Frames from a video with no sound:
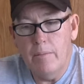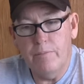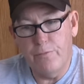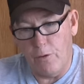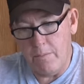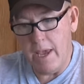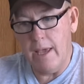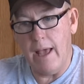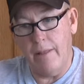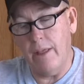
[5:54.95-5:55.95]
For
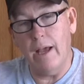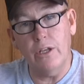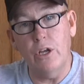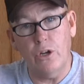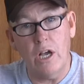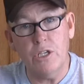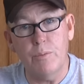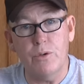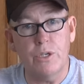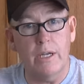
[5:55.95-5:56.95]
me, and, and your
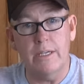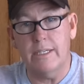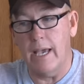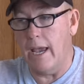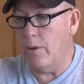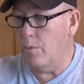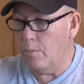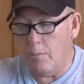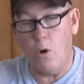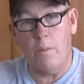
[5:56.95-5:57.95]
customer is going to say,
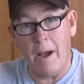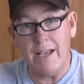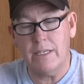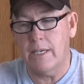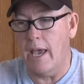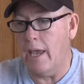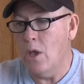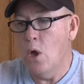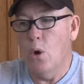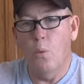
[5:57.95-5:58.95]
or might say,
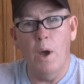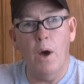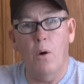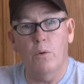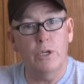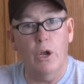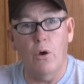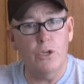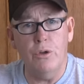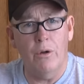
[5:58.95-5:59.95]
well, you
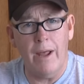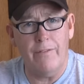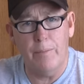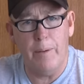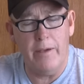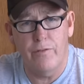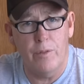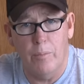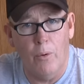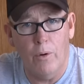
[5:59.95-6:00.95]
know, you don't have to pay for
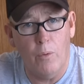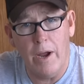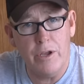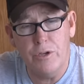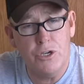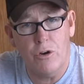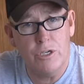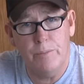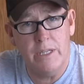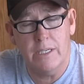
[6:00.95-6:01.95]
the board. Why are you
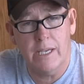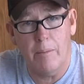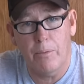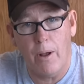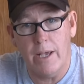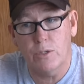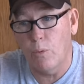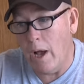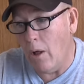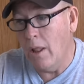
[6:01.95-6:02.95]
charging me the same price?
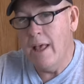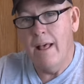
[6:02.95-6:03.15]
Well,